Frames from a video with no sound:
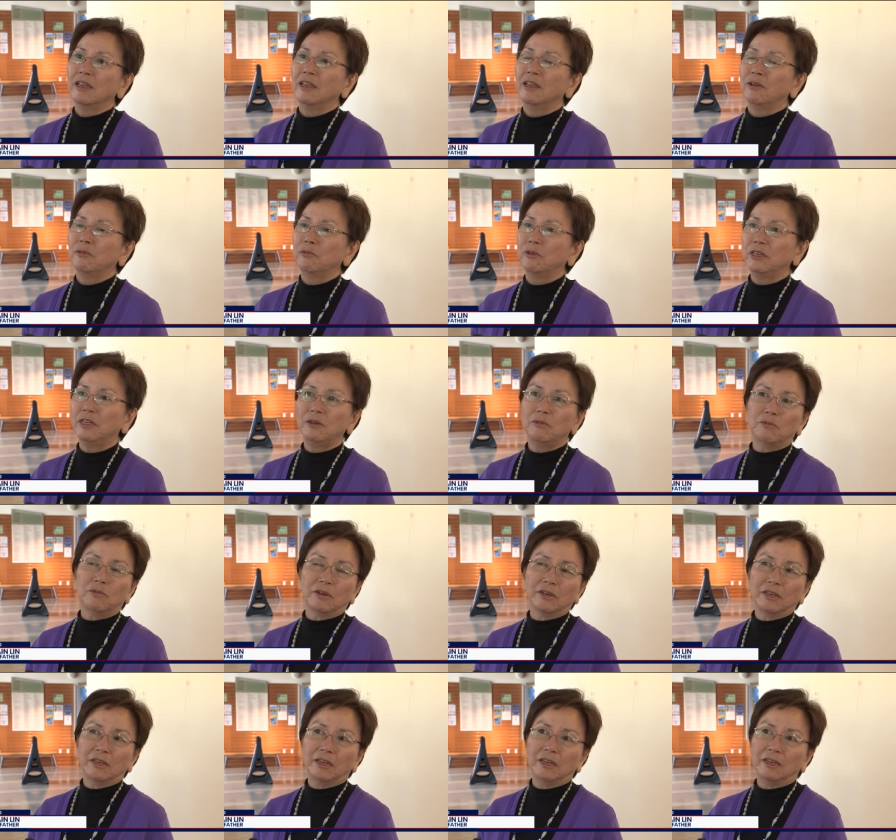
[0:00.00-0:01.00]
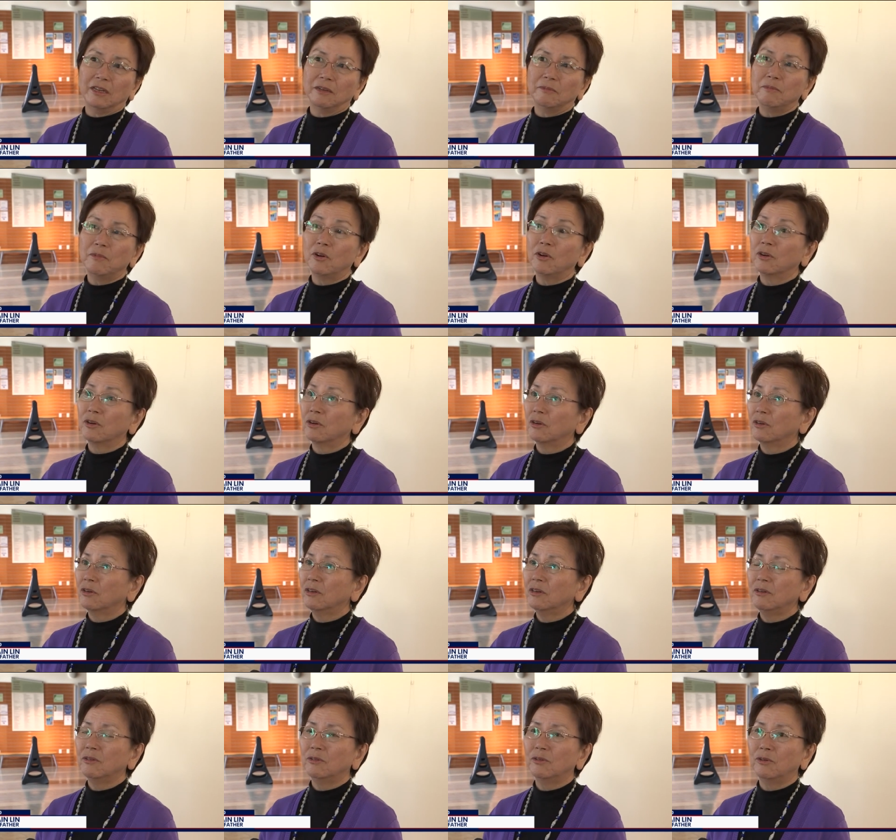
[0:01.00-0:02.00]
and we didn't want him or
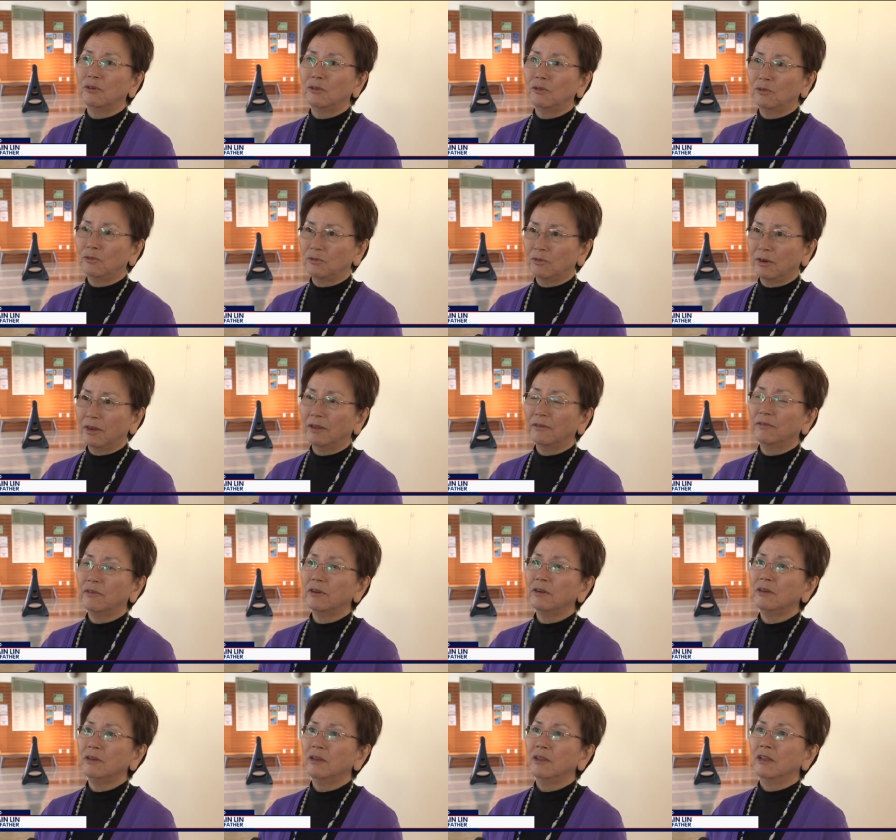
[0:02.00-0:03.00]
her or whoever